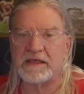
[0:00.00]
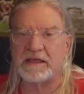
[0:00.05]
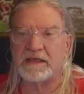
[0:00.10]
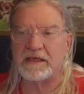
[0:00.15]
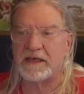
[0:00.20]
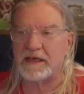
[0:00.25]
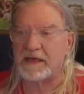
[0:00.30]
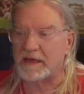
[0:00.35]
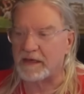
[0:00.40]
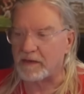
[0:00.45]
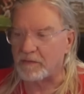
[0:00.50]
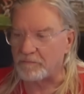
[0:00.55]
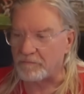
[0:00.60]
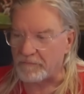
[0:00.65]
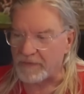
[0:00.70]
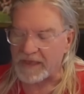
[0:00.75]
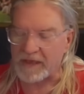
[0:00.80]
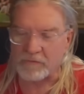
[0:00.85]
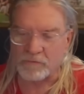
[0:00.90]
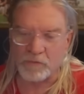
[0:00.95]

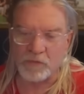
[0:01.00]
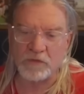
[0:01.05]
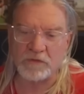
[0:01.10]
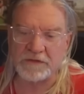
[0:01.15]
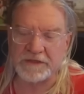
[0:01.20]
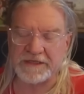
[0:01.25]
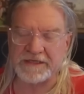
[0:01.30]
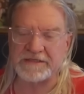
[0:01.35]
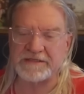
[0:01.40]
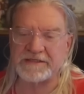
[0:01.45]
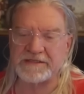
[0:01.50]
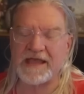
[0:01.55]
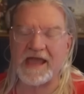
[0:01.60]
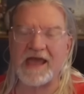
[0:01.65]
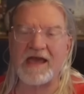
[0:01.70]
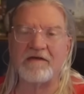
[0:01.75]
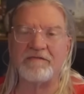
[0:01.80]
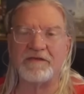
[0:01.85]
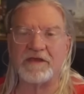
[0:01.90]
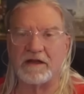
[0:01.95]
Matt Rhule and his
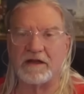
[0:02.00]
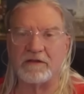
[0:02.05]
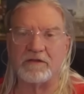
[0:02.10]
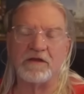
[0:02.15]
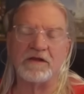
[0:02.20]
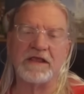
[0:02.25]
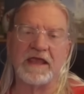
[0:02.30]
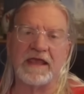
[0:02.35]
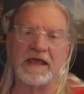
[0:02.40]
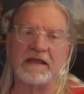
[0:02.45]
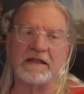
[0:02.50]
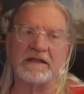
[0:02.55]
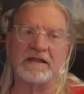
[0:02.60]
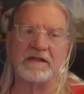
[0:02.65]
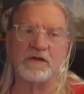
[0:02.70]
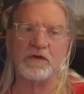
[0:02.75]
staff get a look at